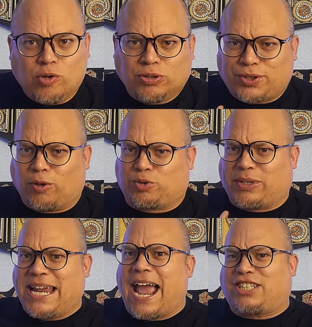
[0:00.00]
Uso's
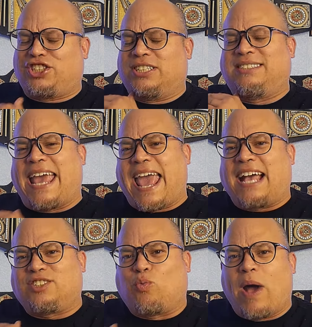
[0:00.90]
reactions
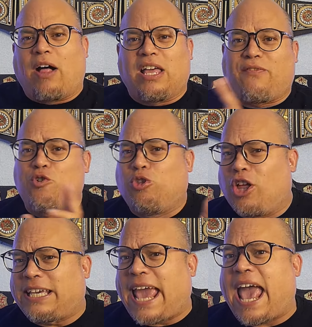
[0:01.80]
as well. If you
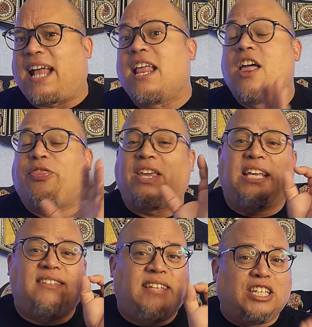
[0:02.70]
look at
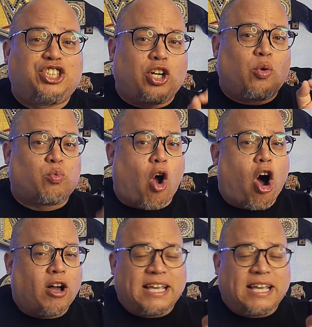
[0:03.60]
the digital Raw